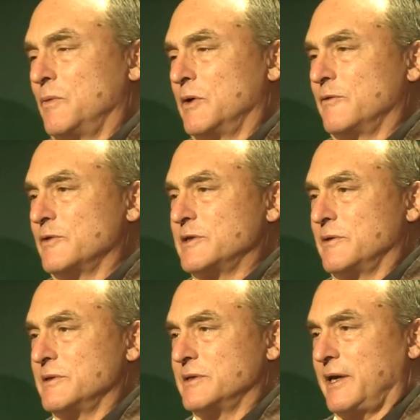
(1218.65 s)
wonderful
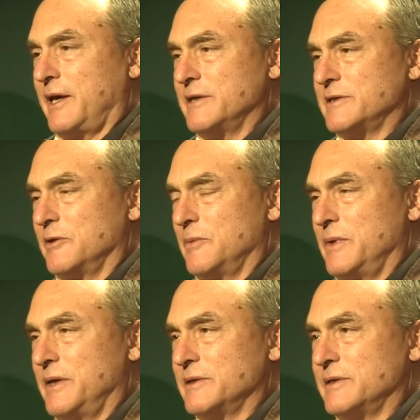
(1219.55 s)
stories that Kay's told
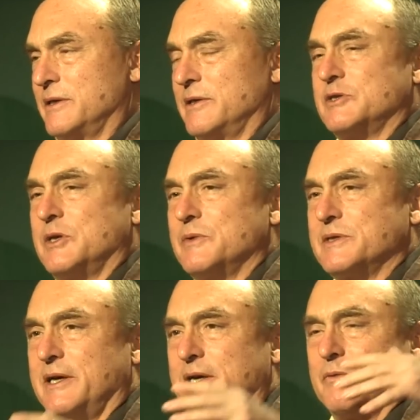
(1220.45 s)
me is that she
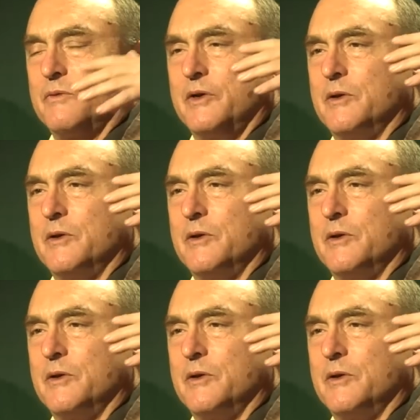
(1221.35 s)
was getting,